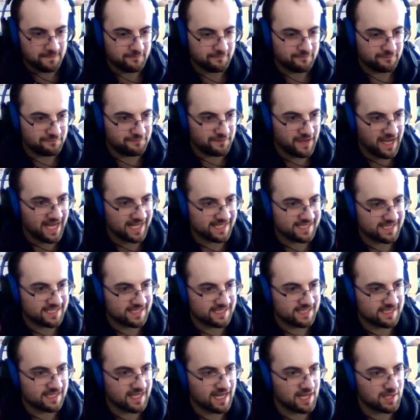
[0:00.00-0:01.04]

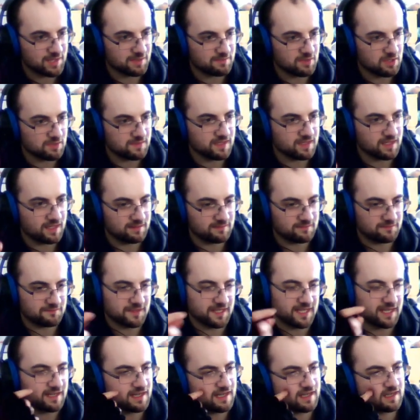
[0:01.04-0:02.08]
fast at the moment. I'm
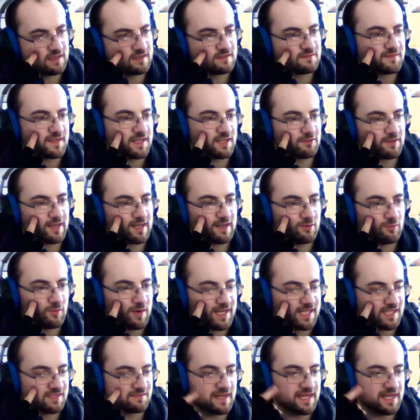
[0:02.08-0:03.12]
figuring out
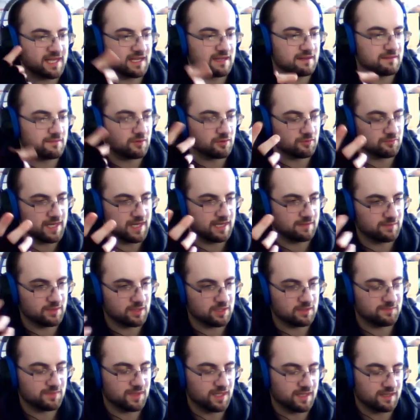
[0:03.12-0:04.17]
ways of making it more
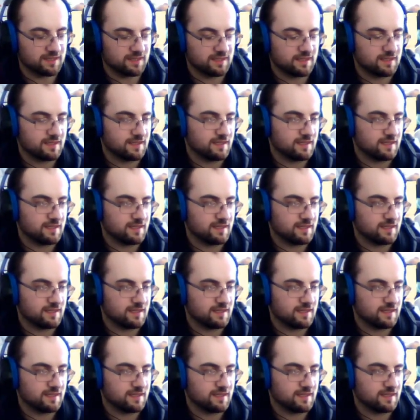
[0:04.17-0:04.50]
readable, but